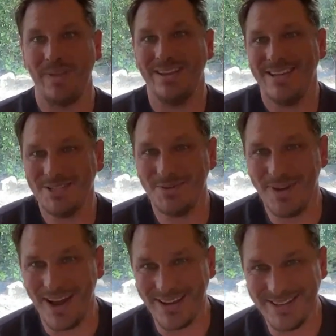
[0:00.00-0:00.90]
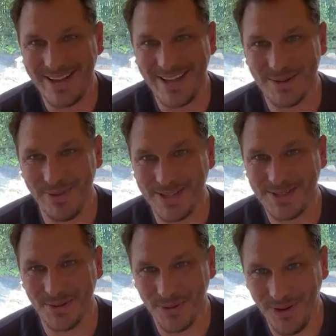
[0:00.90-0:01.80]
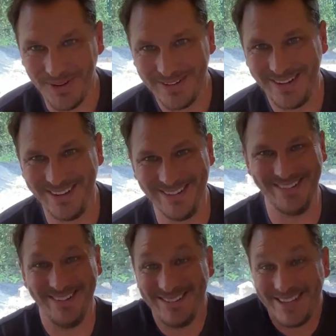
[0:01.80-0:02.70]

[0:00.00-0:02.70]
it takes you 90 days to place the role. It